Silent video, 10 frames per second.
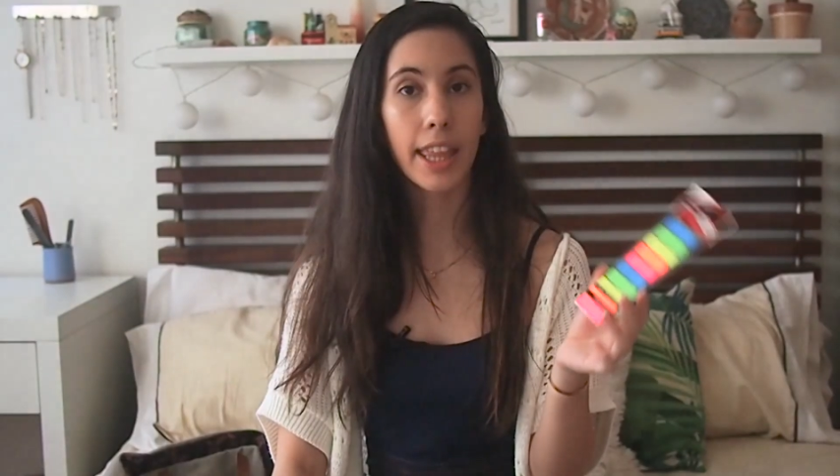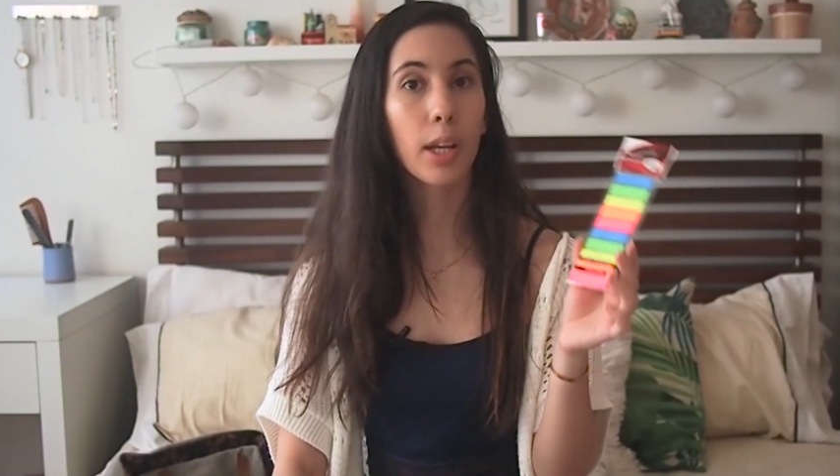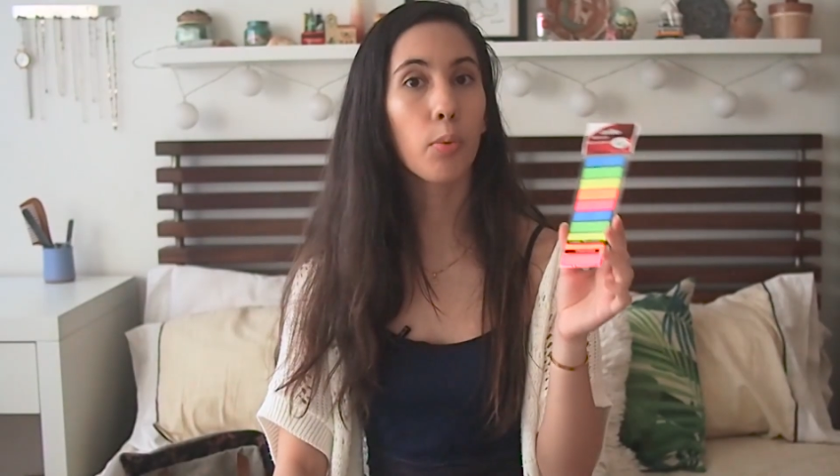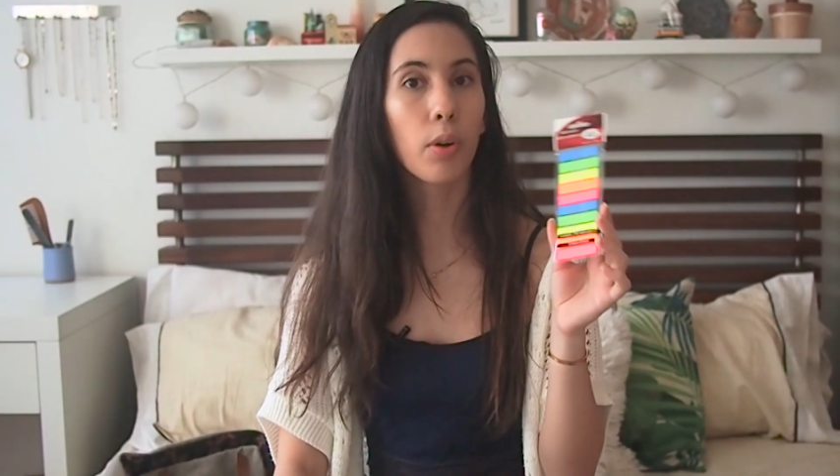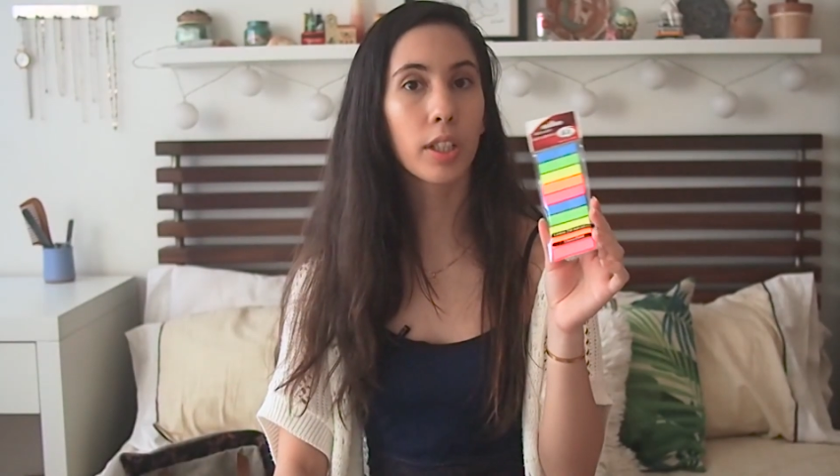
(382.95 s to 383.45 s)
I
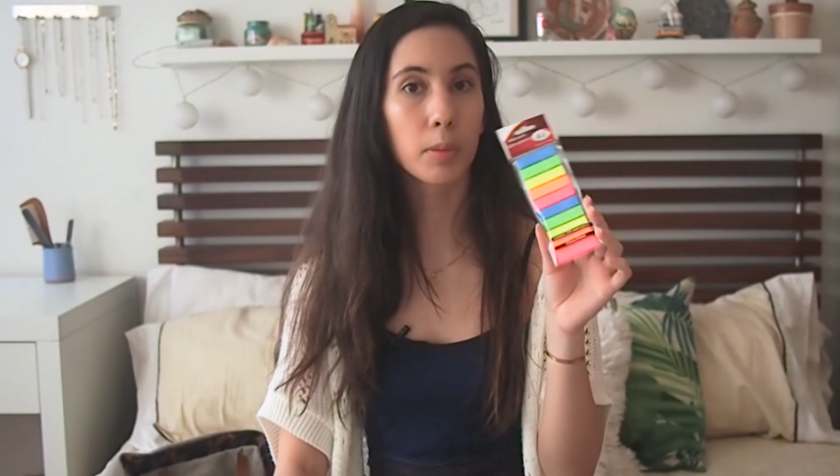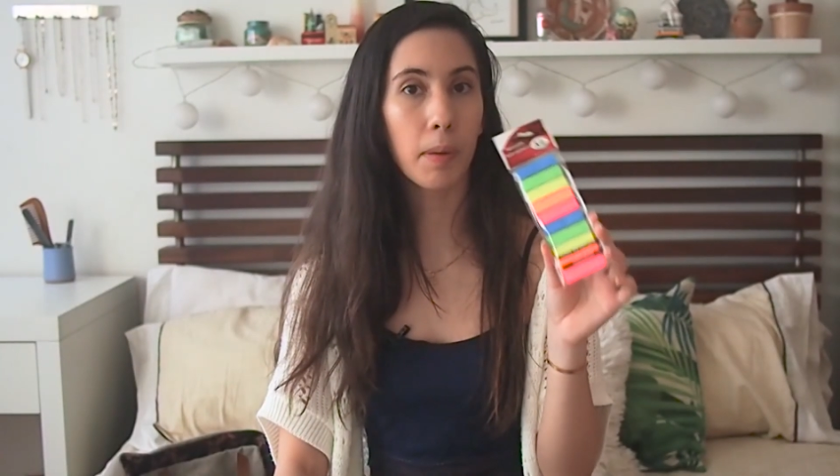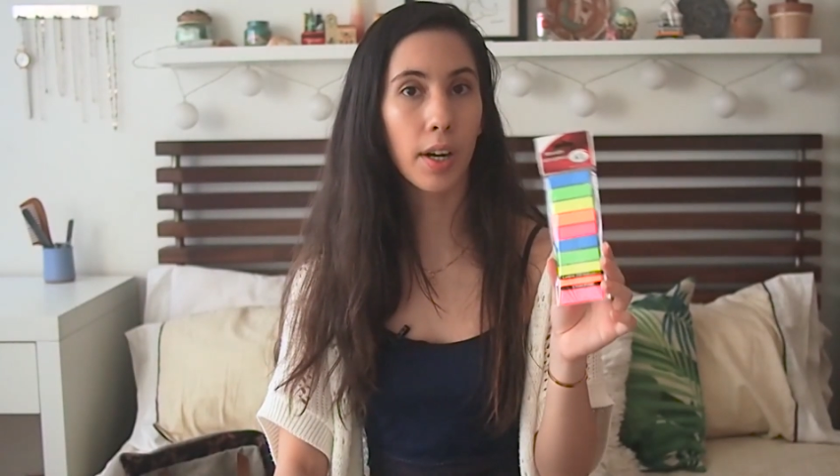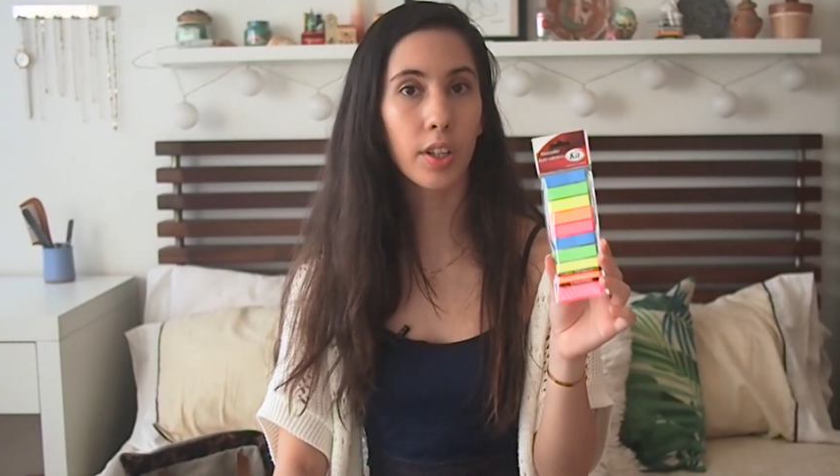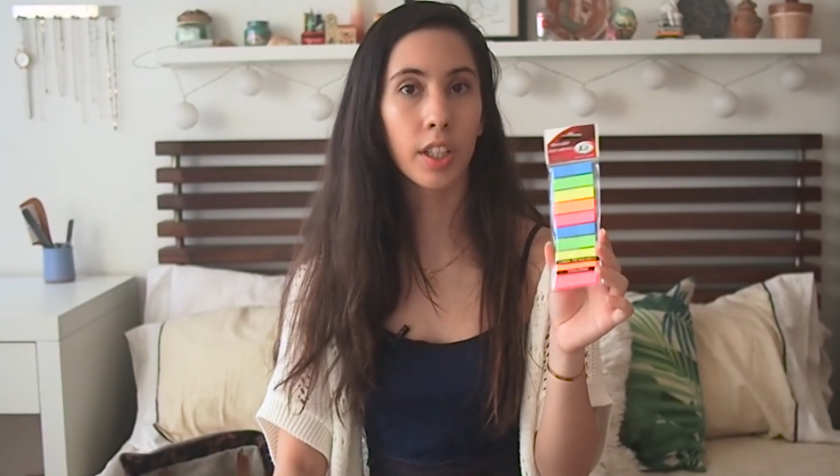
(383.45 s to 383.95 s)
think it works
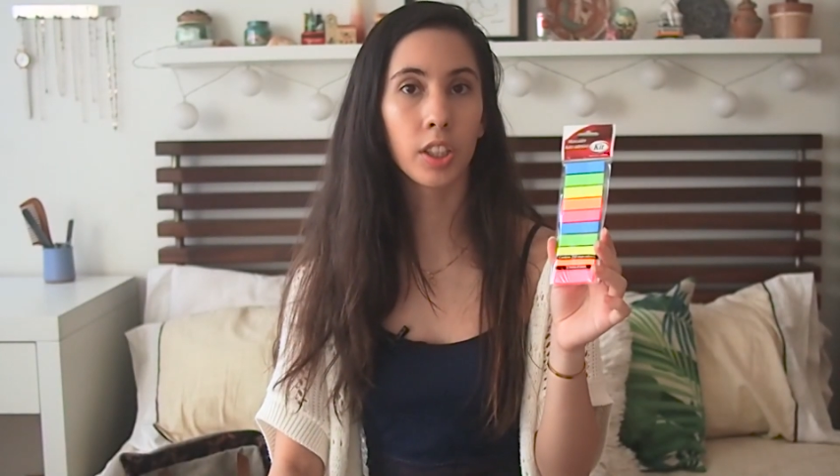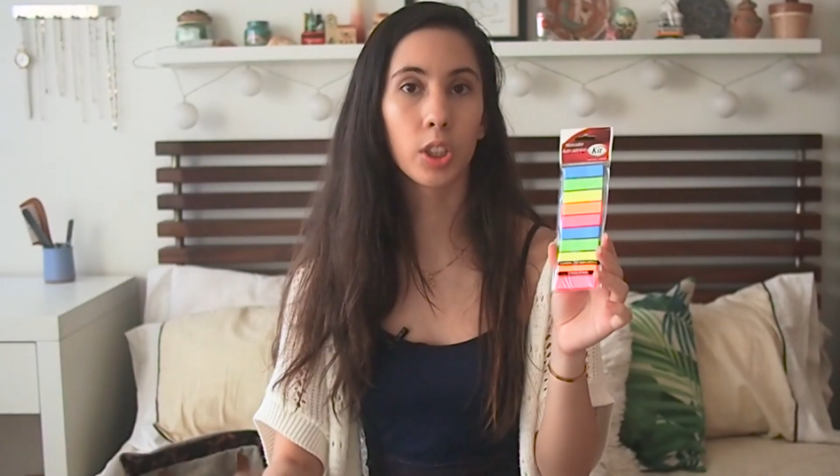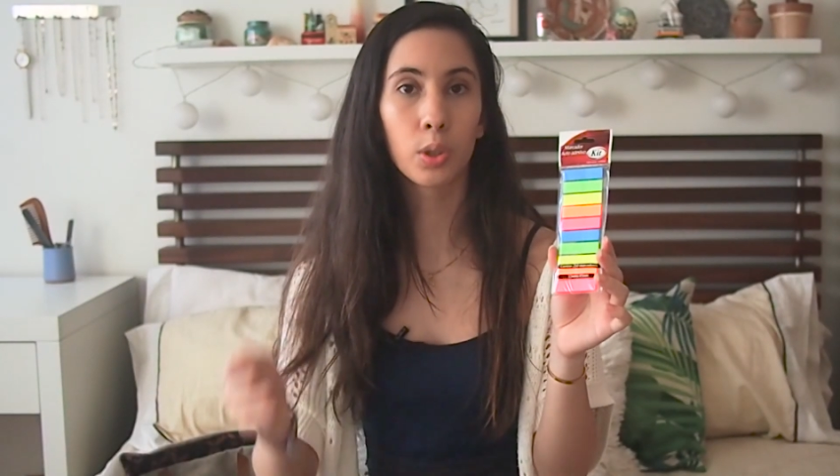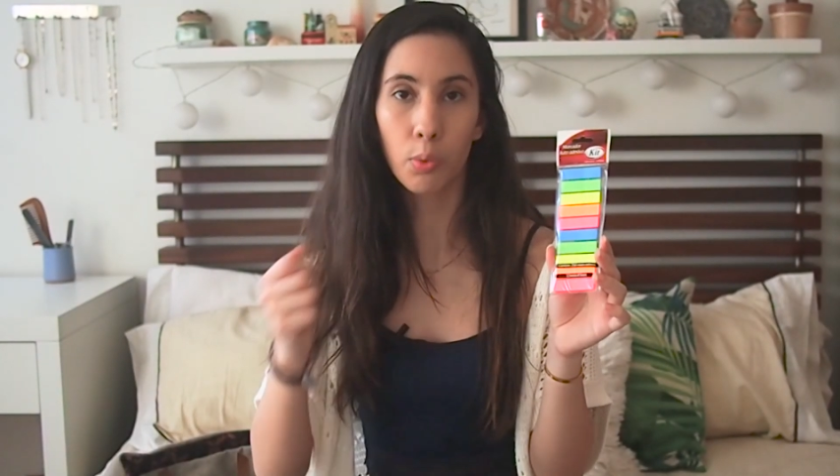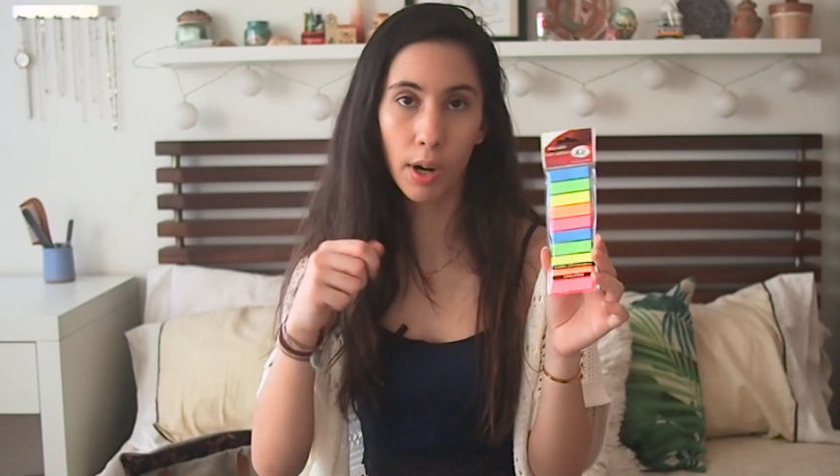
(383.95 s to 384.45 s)
better than
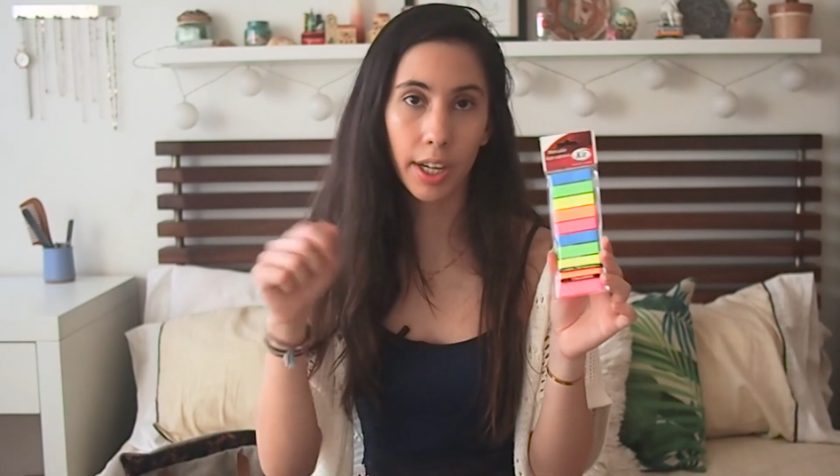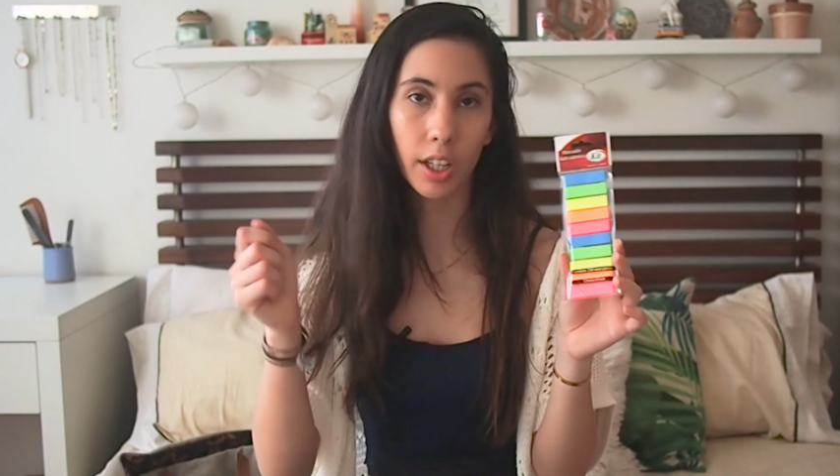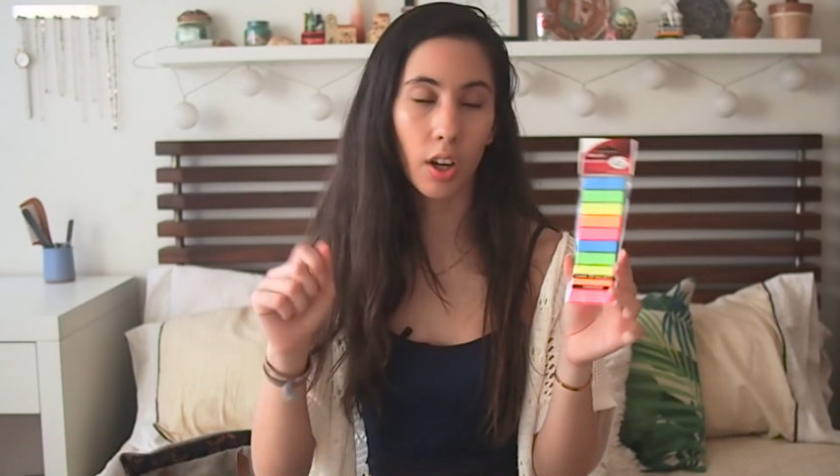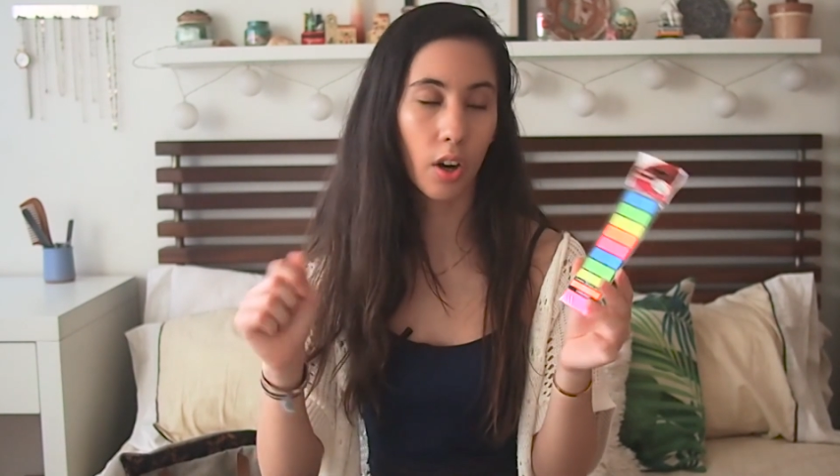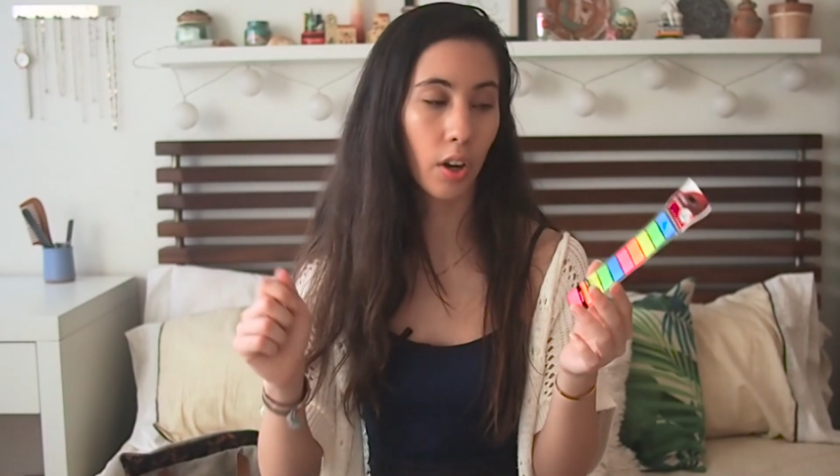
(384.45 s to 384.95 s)
just
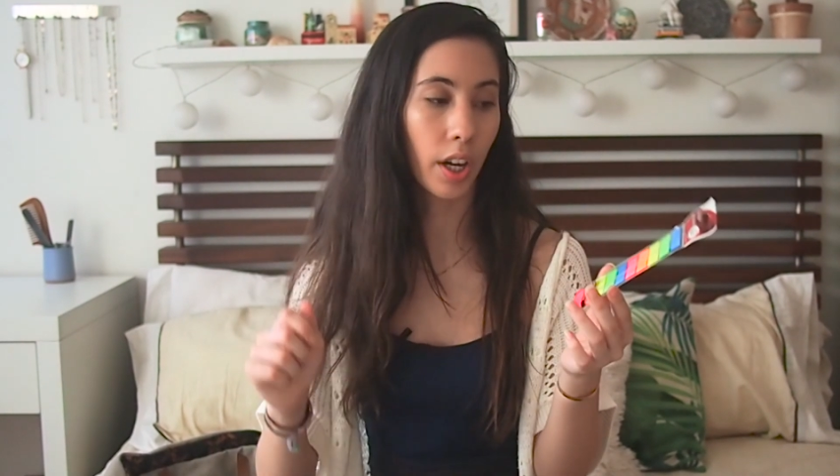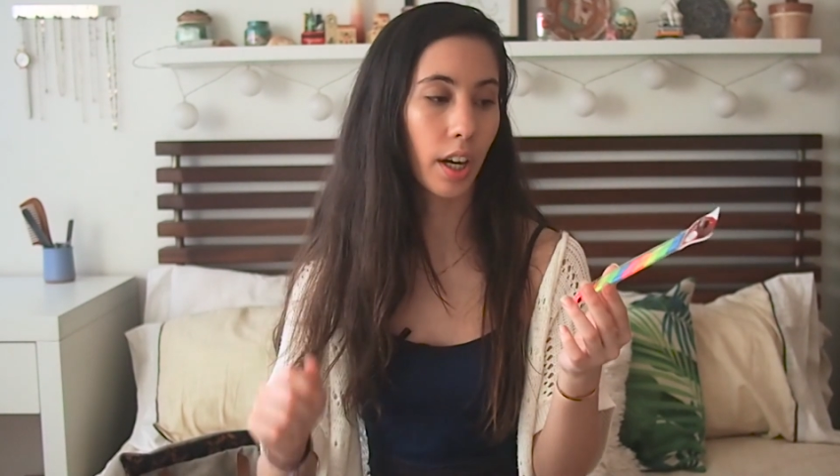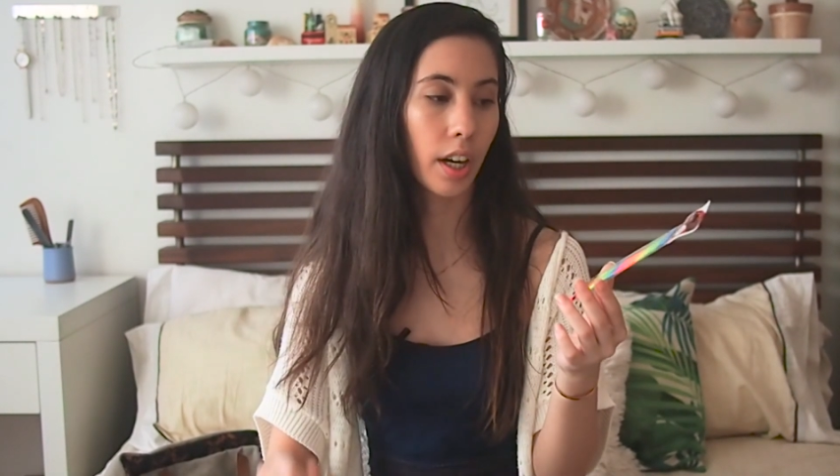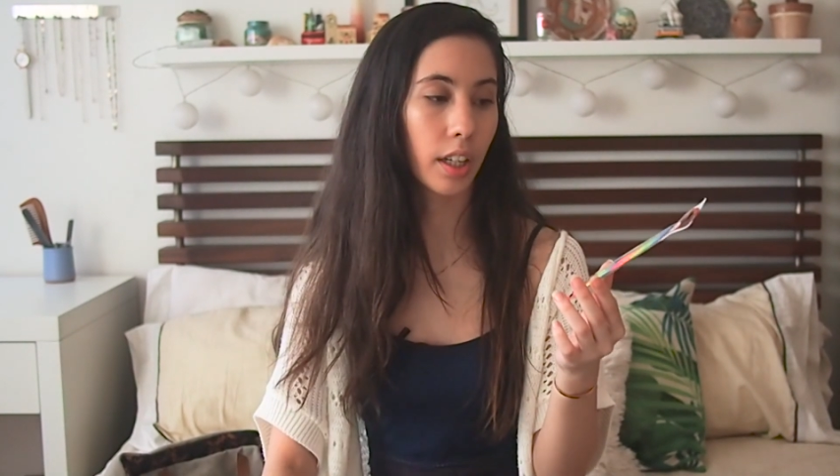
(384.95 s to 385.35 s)
writing it on